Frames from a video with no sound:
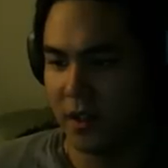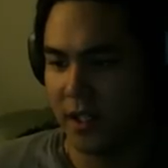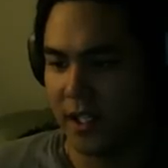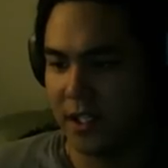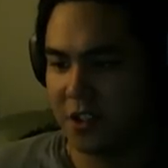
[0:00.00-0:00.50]

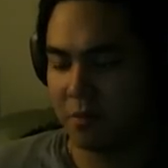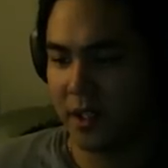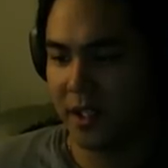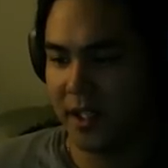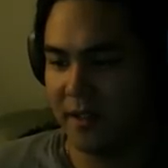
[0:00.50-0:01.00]

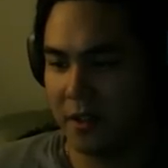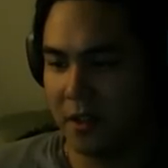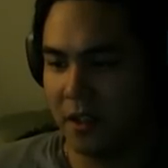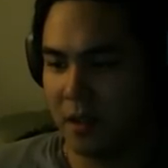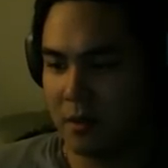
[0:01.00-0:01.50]
Algebra
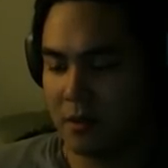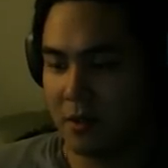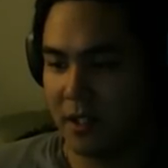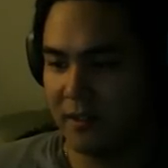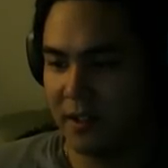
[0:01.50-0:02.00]
11,
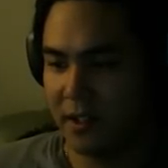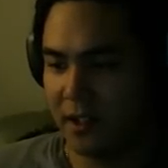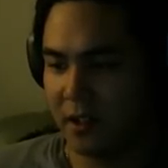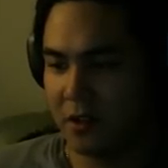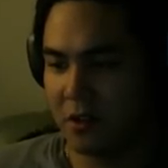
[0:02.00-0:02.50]
Chemistry 11,
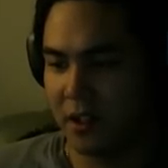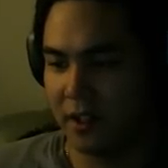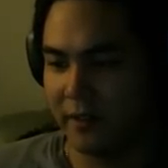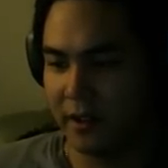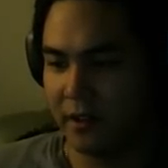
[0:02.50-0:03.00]
Literature.
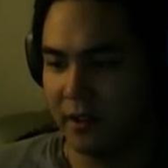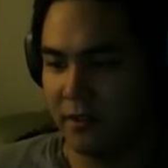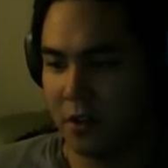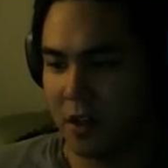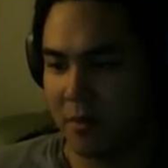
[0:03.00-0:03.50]
A
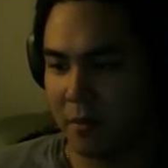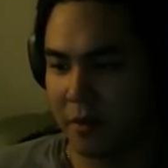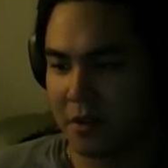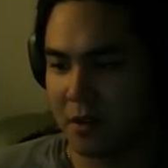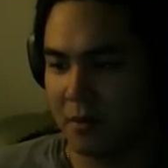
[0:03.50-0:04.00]
few comic
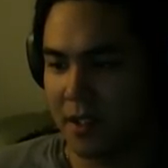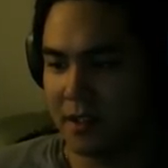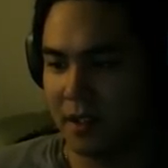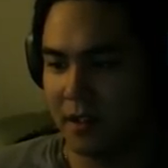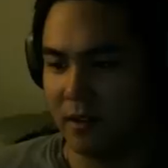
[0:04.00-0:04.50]
books are
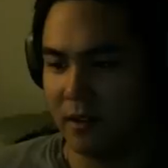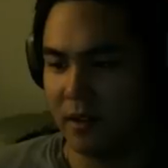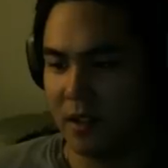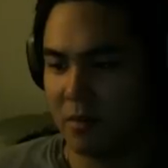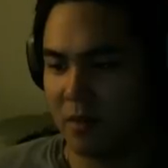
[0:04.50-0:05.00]
mixed in.
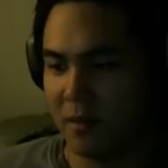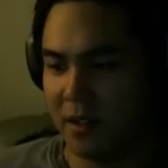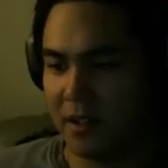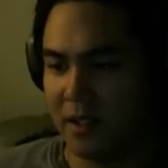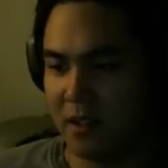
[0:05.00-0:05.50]
It's probably
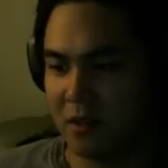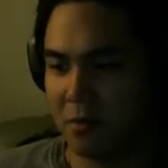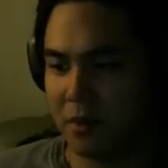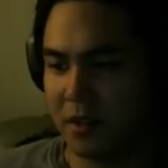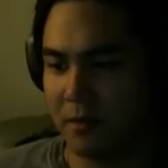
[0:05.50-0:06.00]
the seniors
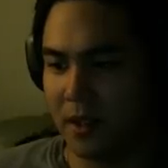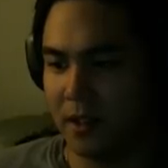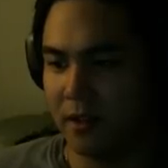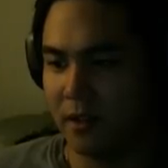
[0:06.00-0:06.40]
who put them in.